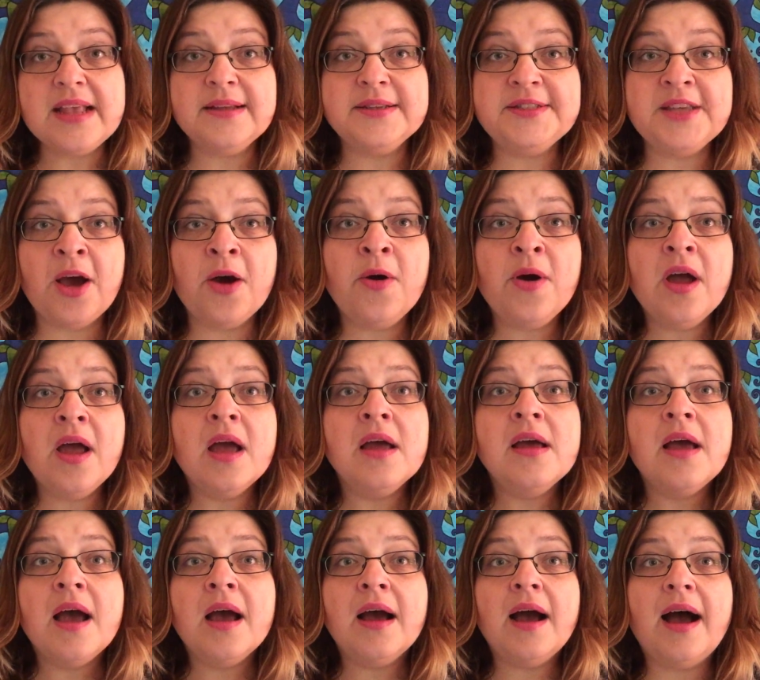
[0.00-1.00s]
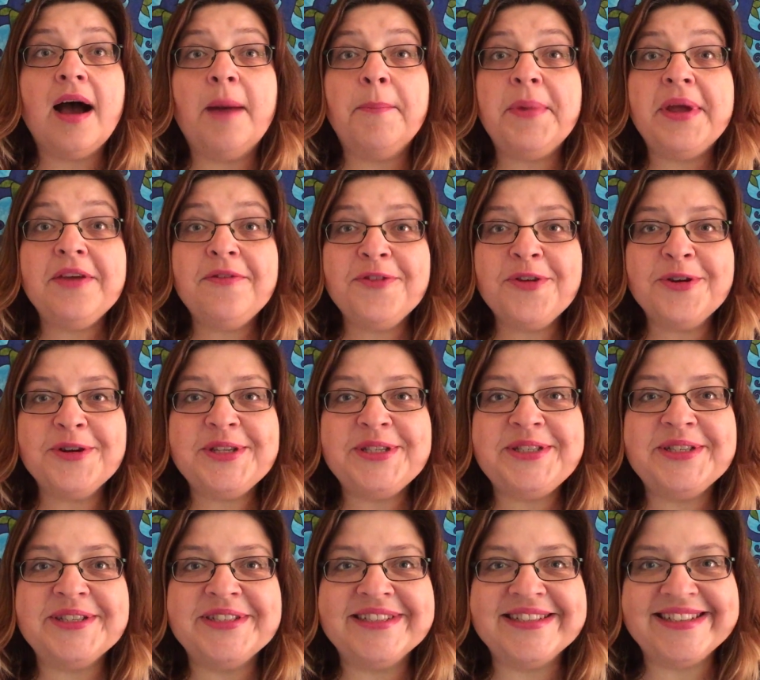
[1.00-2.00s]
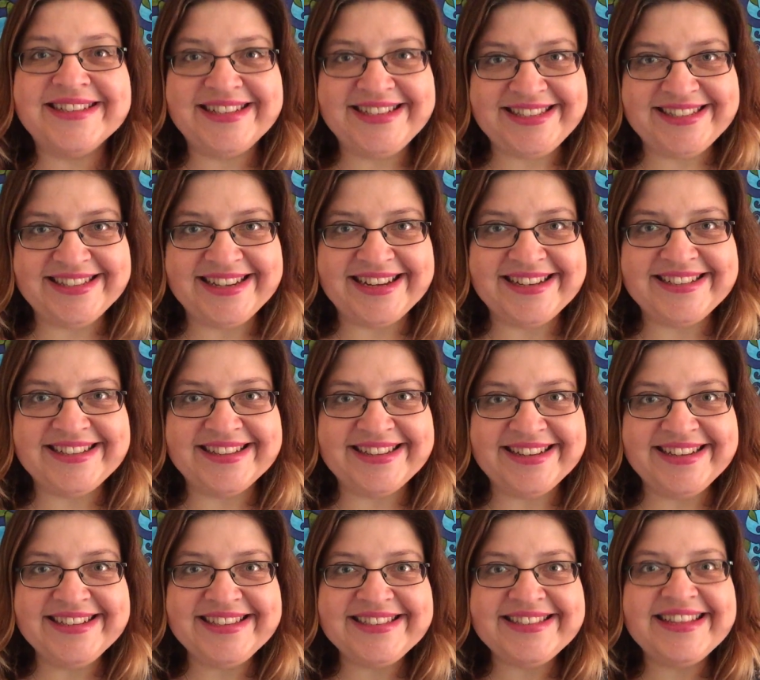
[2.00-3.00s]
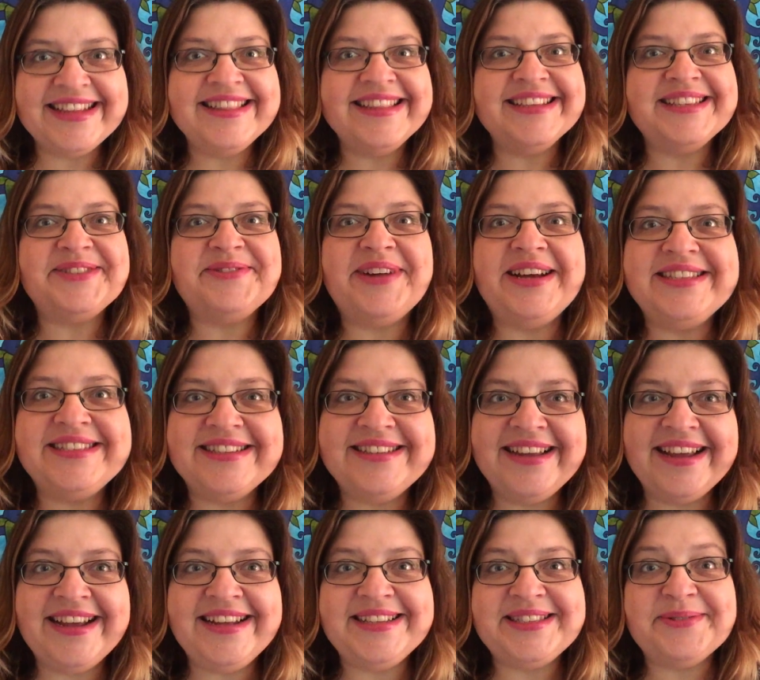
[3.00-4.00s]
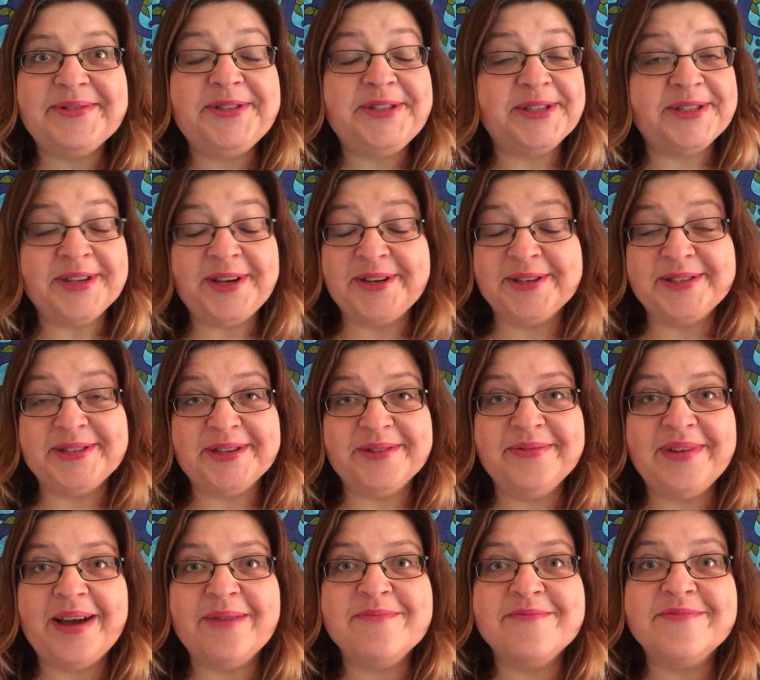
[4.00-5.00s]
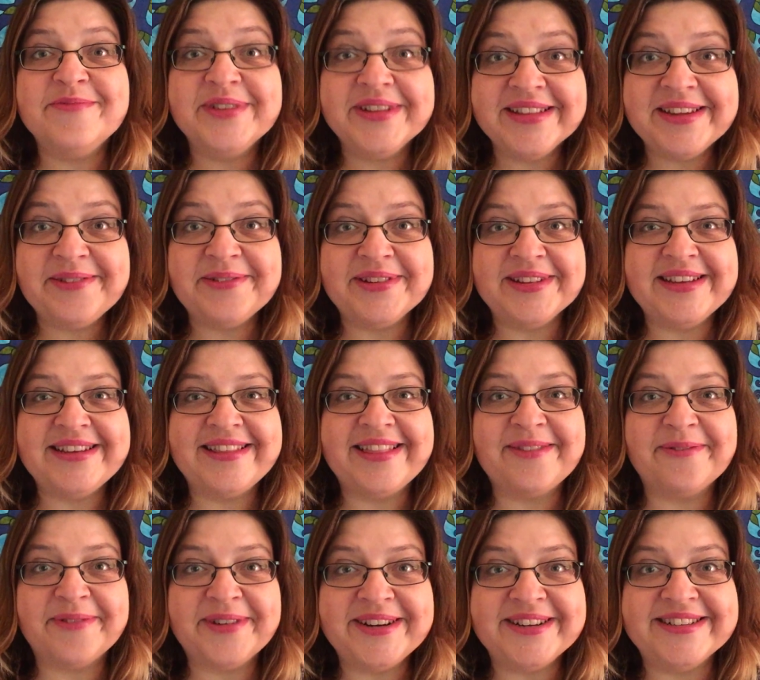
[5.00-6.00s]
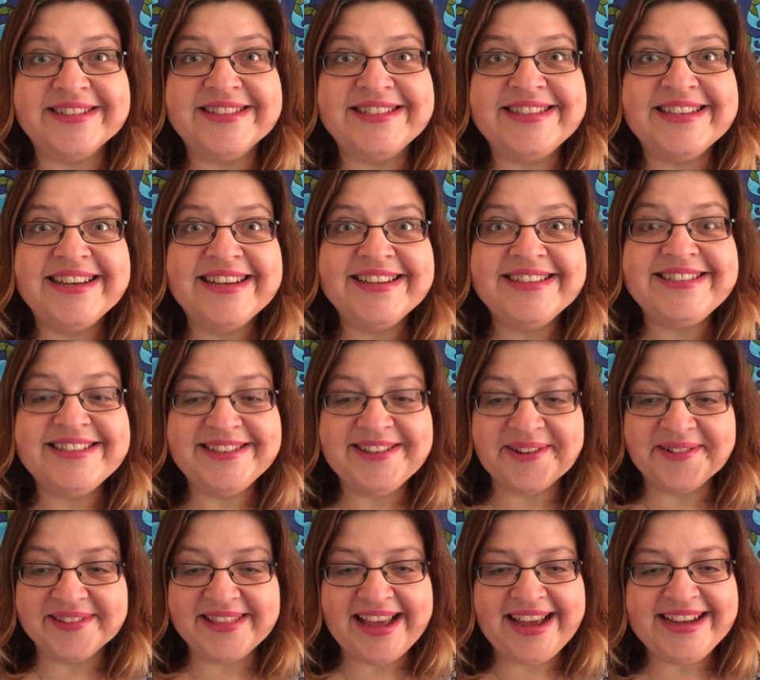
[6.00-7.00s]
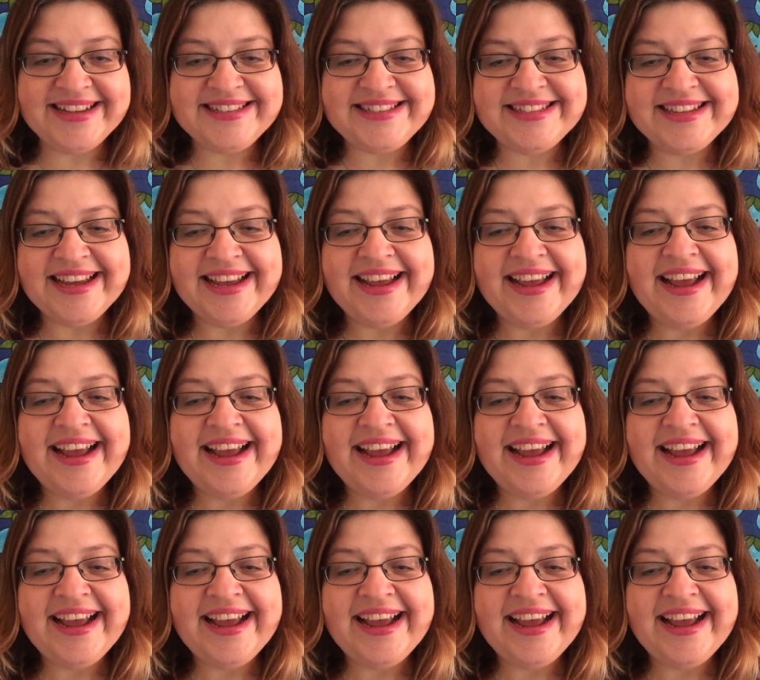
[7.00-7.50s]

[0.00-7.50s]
So if you're still listening to this, then this resonates, which is awesome. I'm really thrilled to know that.